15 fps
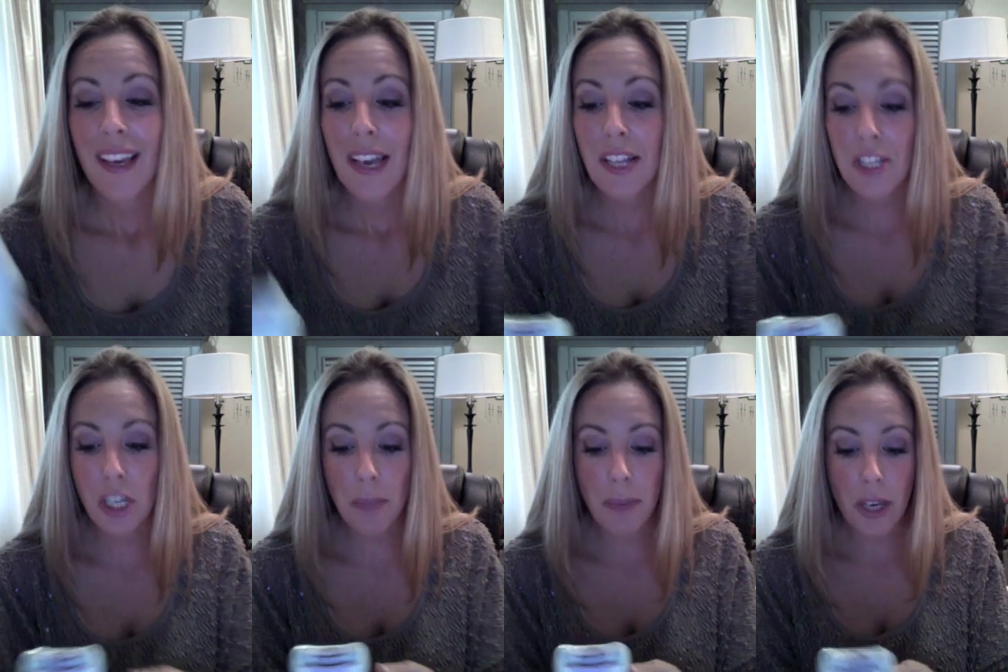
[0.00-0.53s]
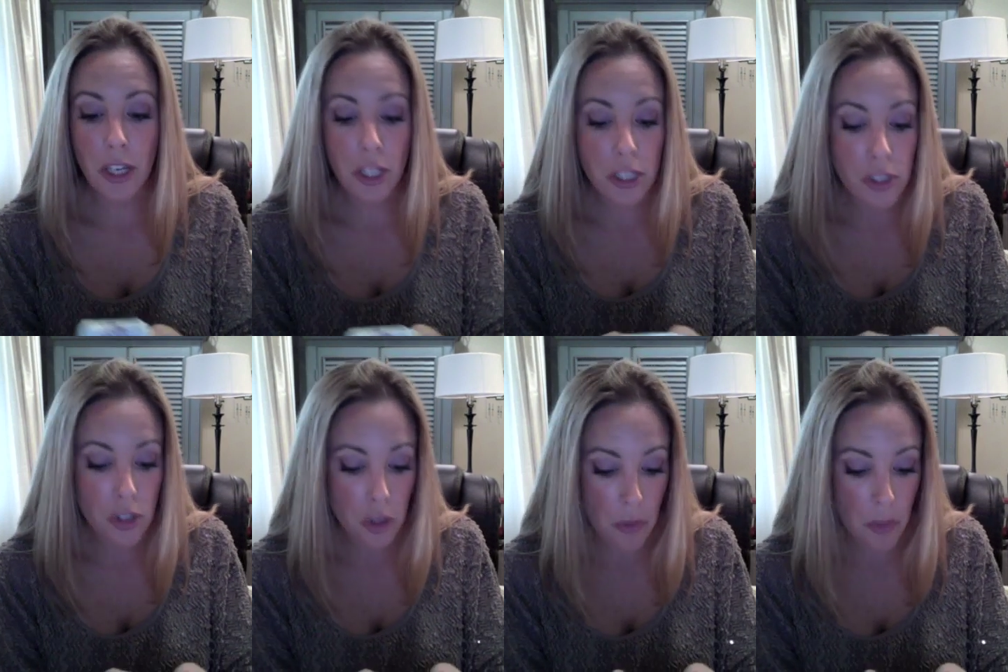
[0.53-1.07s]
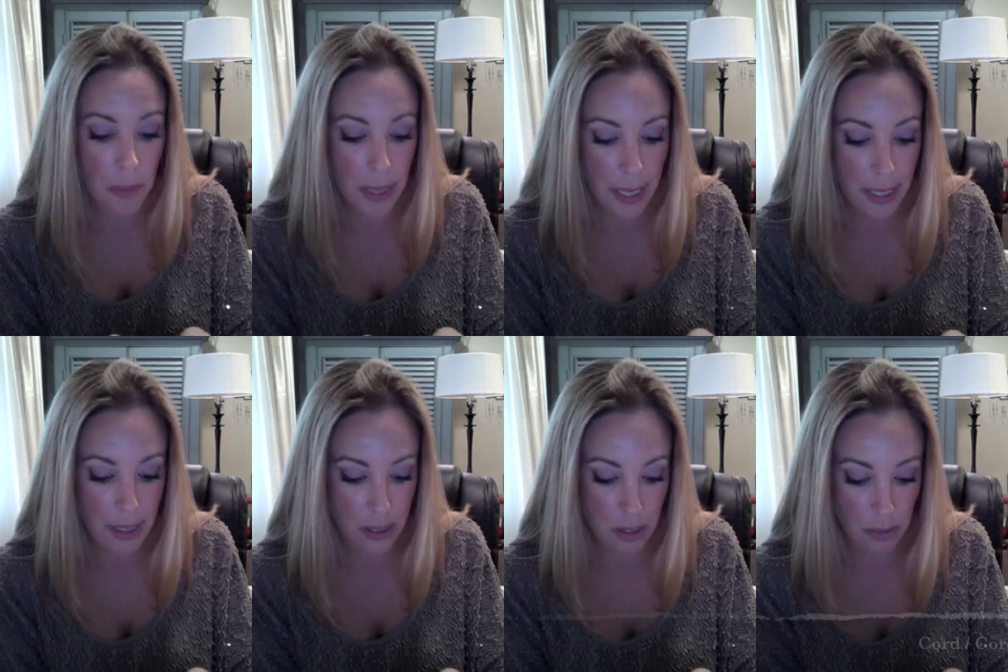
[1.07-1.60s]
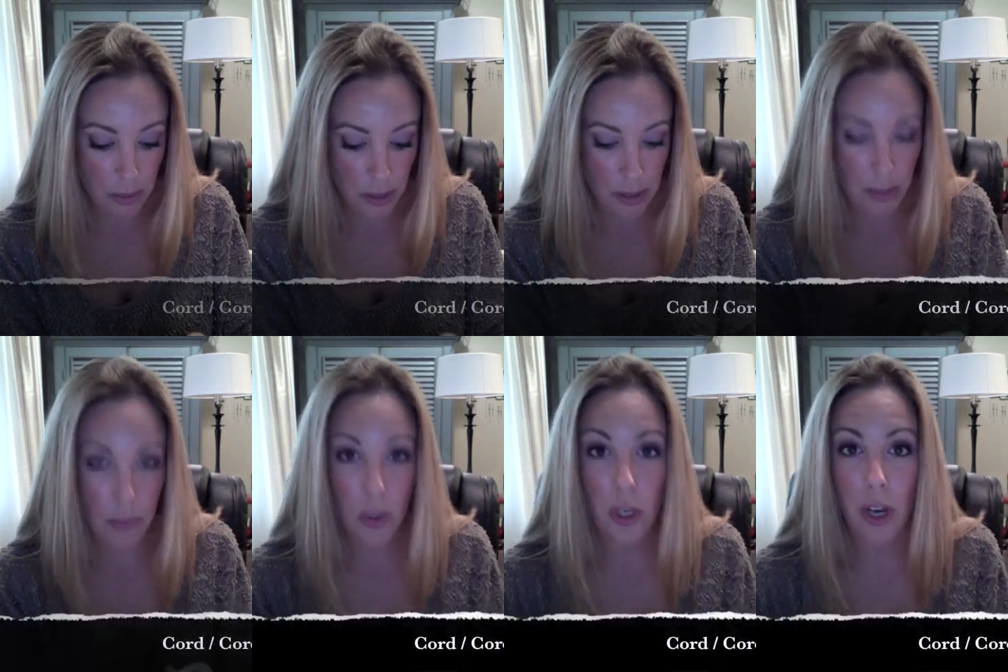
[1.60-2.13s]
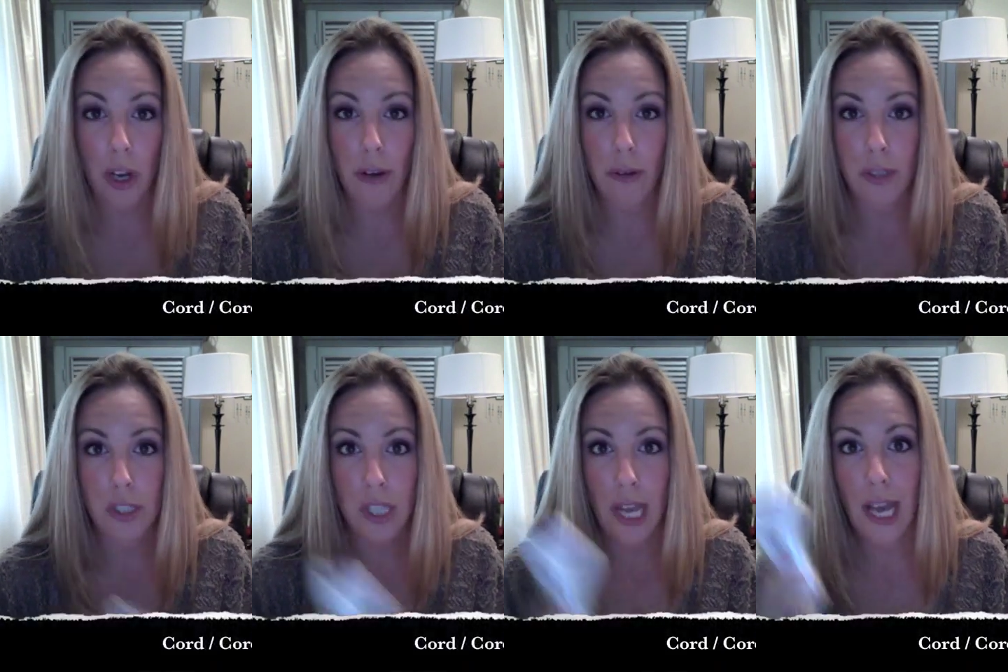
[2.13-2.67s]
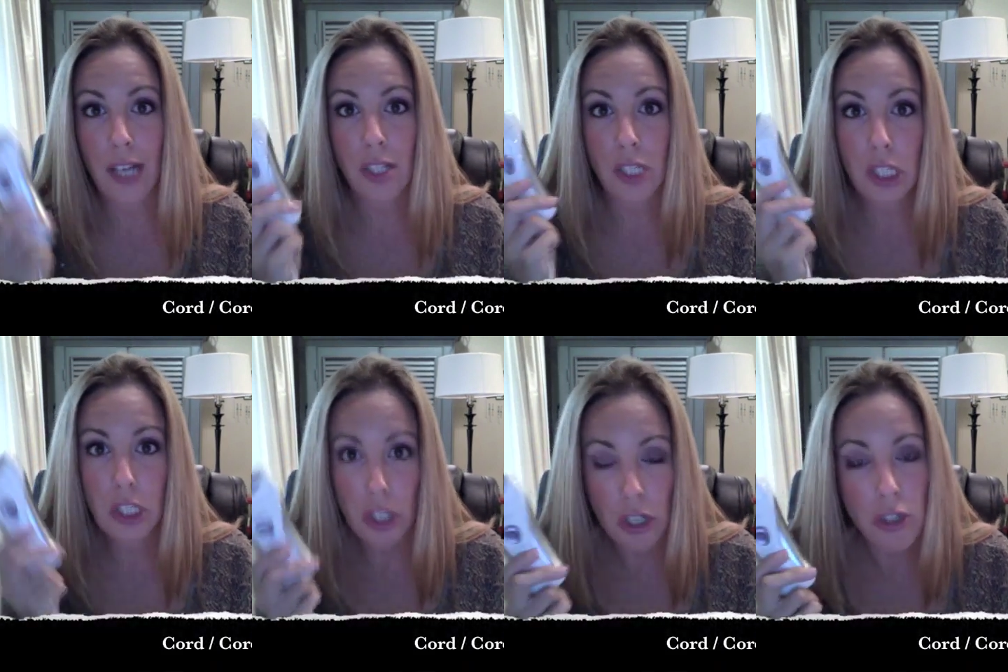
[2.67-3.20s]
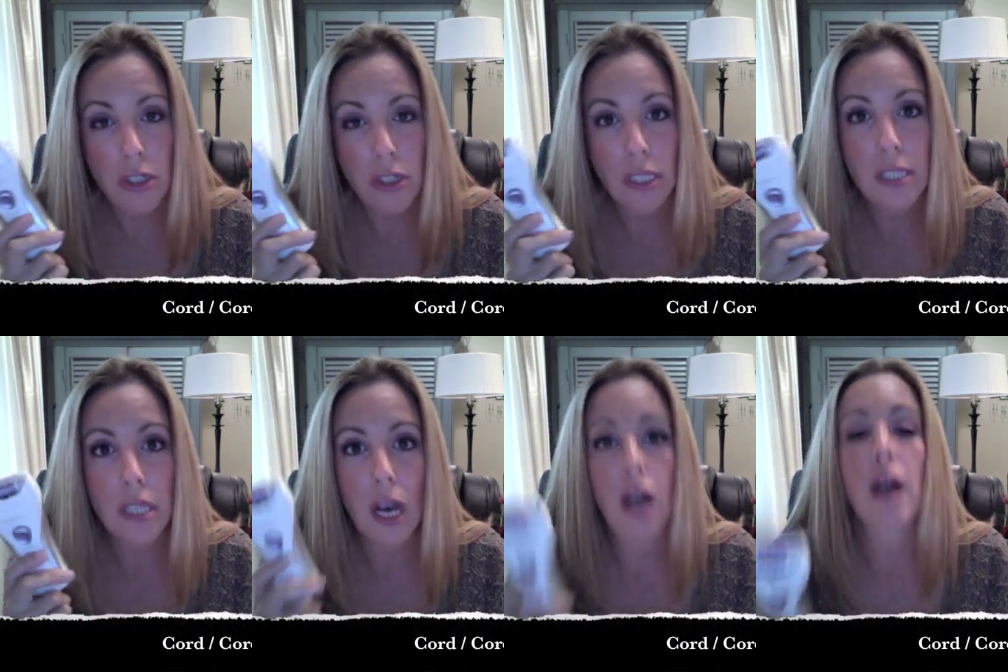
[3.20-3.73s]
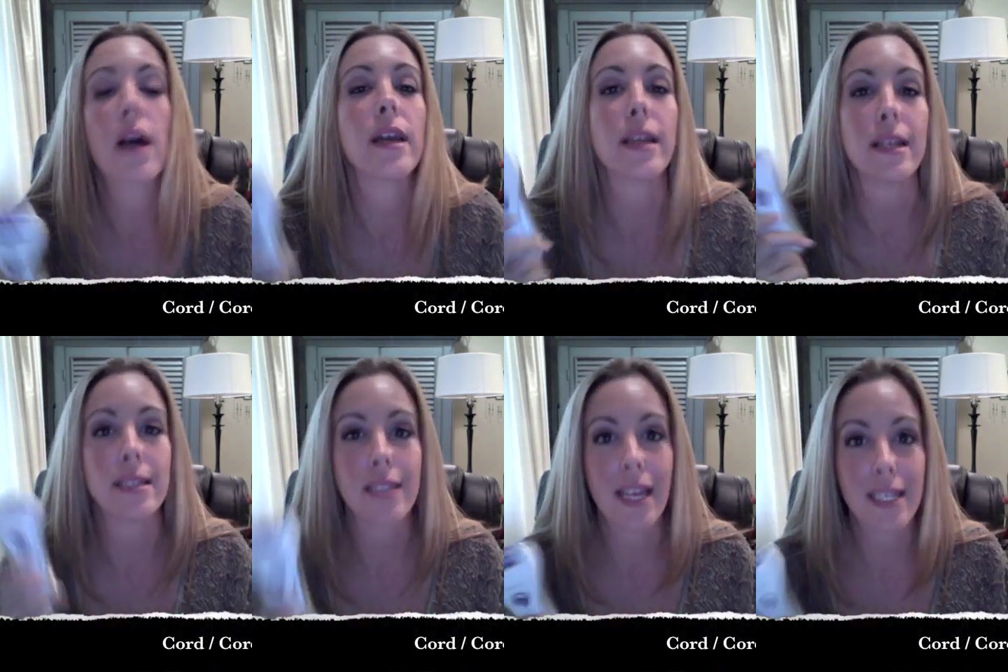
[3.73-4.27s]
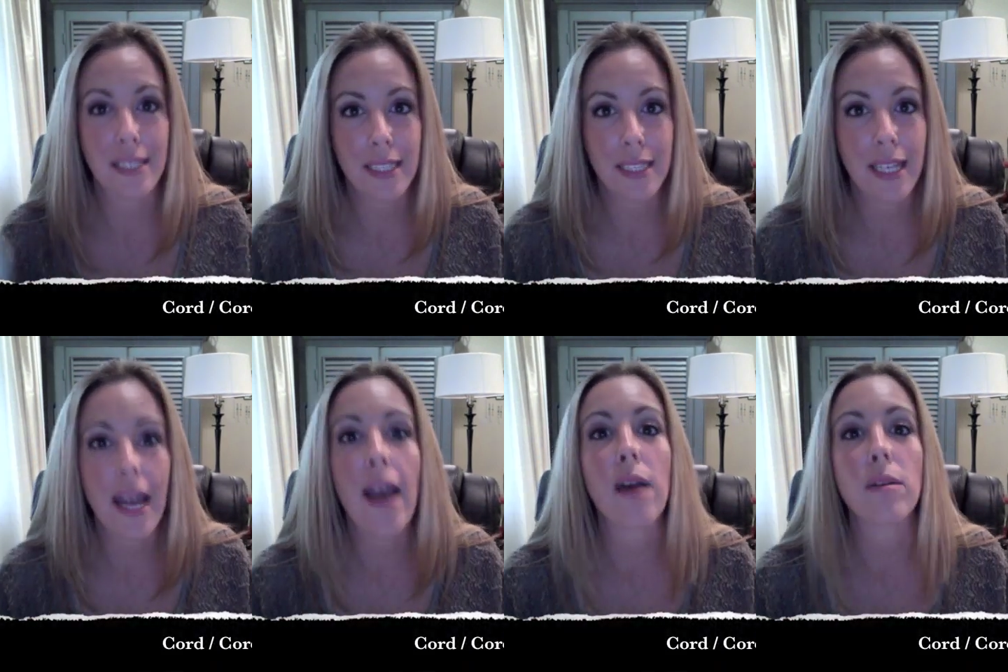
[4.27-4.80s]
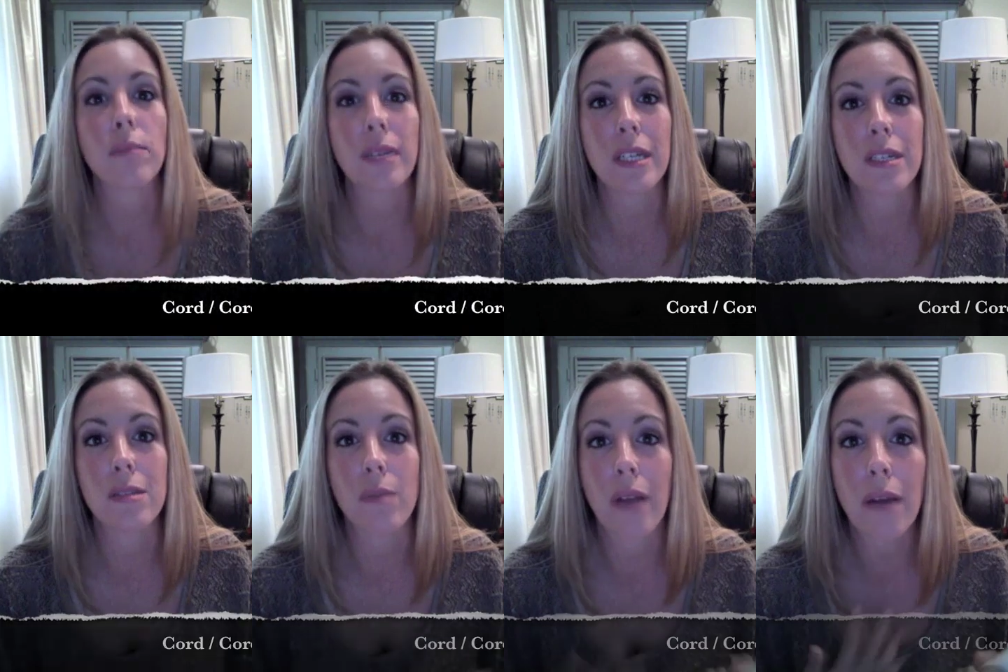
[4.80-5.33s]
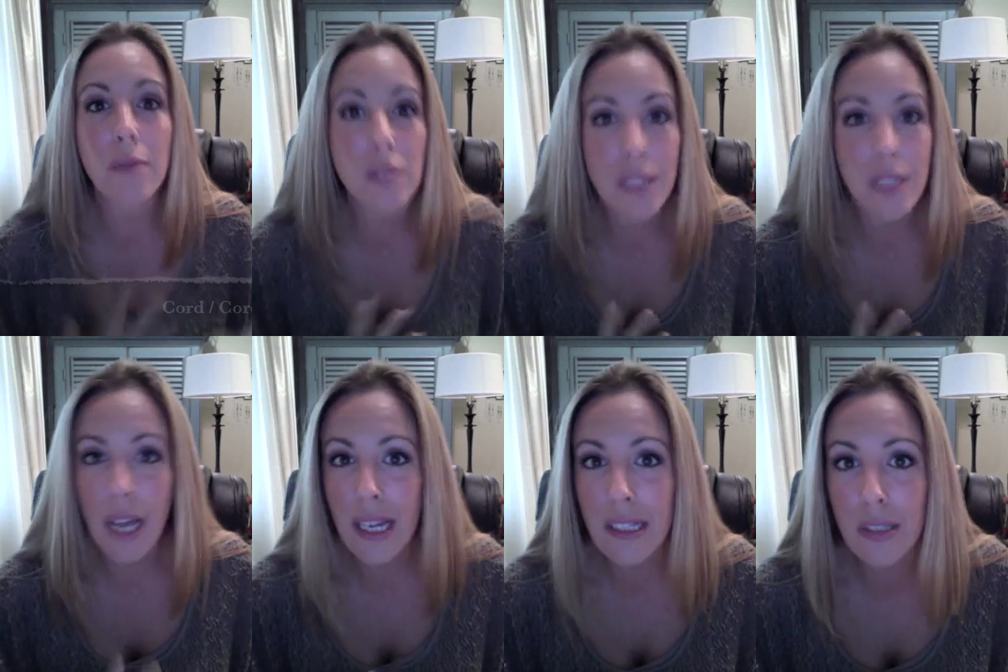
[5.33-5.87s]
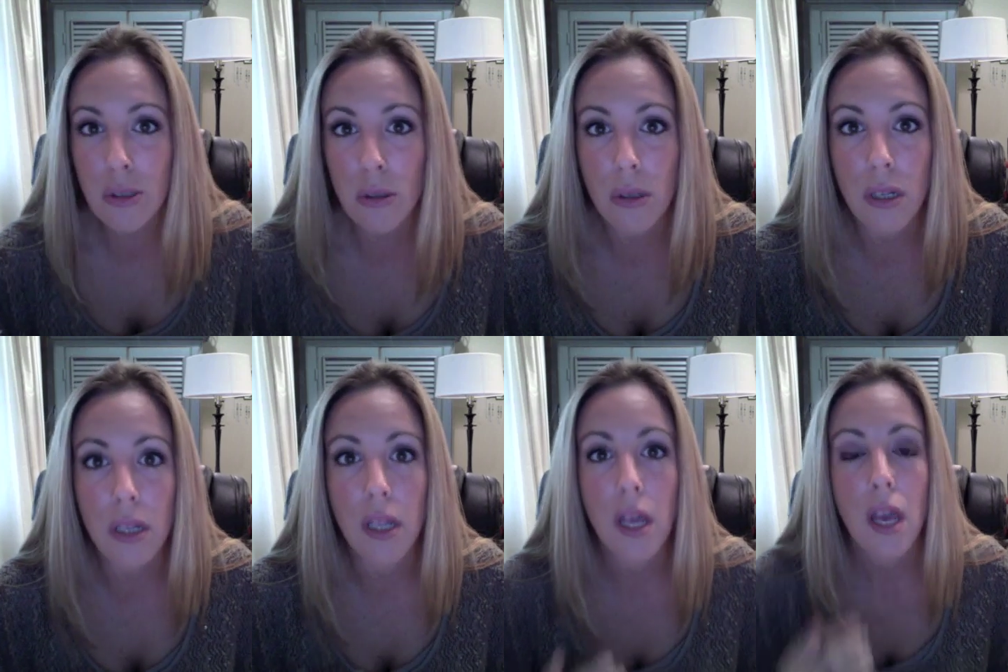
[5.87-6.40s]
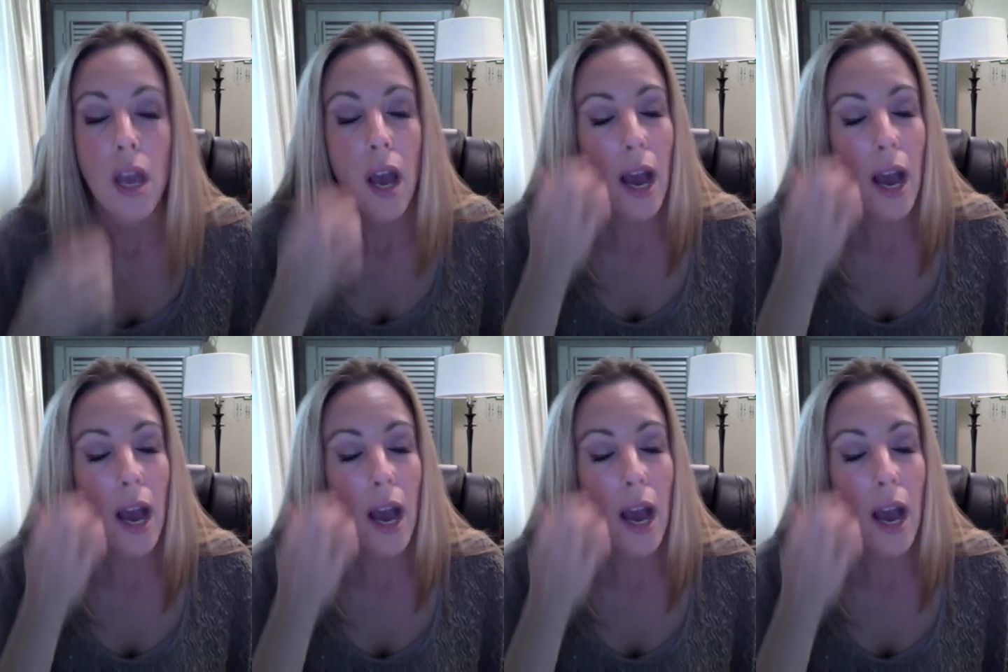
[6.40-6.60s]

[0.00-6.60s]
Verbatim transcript: It took me a good two minutes to build up the courage to actually turn this on and test it out, because when I was in high school,